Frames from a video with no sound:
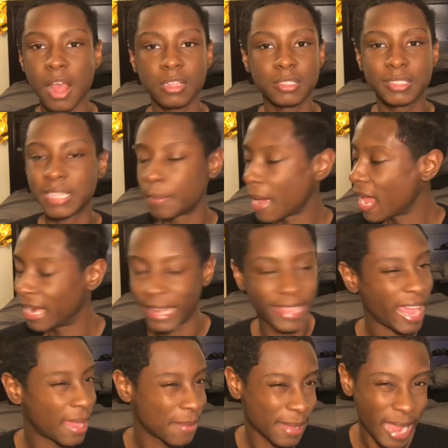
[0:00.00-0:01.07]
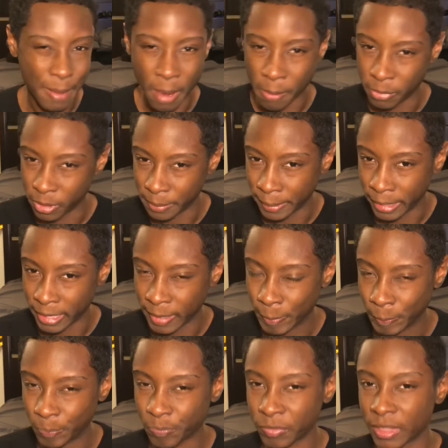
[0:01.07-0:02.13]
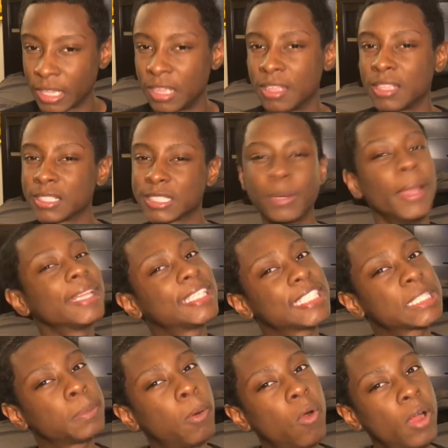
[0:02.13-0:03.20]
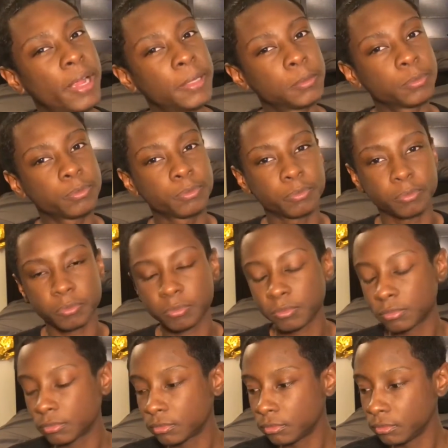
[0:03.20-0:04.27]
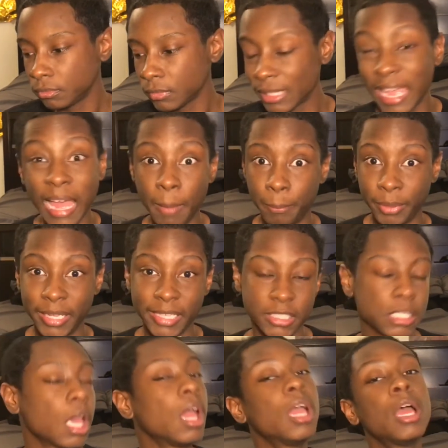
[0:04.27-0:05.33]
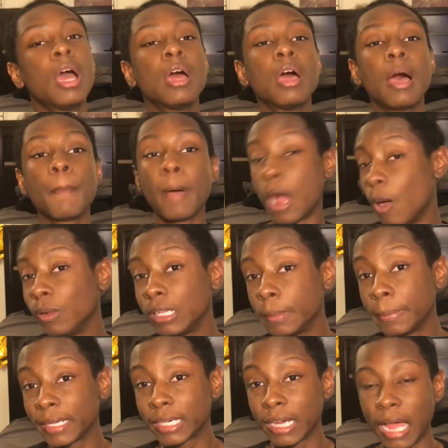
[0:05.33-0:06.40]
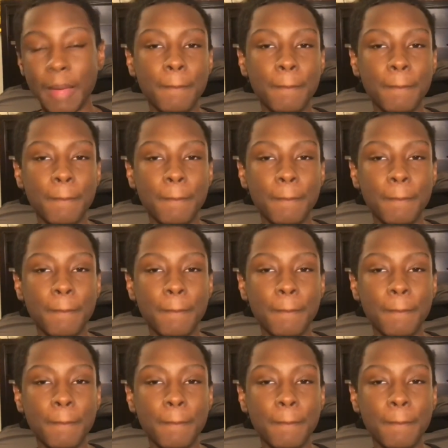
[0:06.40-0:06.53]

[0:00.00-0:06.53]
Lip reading: somebody came and got my book bag. So at this point, I'm pissed. Only because,